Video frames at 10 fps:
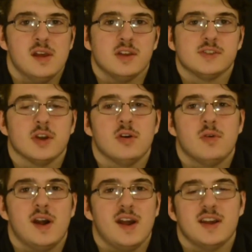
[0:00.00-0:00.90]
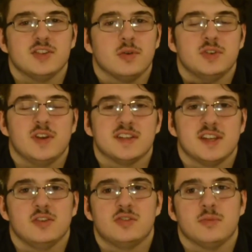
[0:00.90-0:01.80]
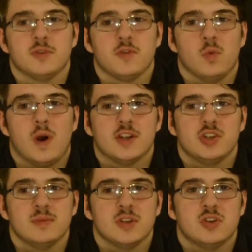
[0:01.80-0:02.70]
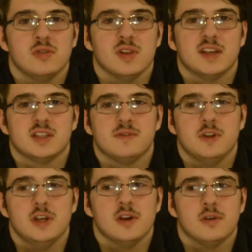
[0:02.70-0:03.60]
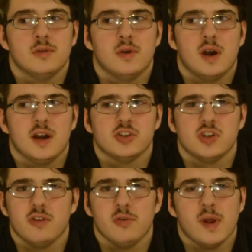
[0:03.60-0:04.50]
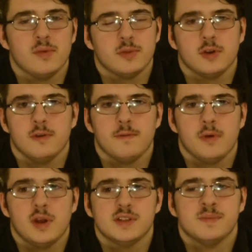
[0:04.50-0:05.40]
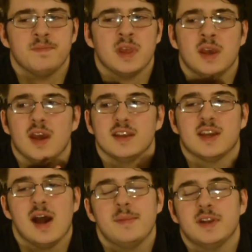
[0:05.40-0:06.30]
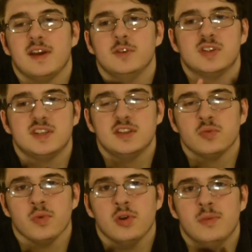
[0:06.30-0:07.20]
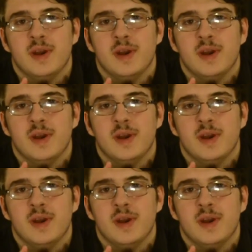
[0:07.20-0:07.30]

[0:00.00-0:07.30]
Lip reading: So, as always, you guys, thank you so much for watching. Make sure you like this video, share it around with all your friends. And comment, have you seen The Room?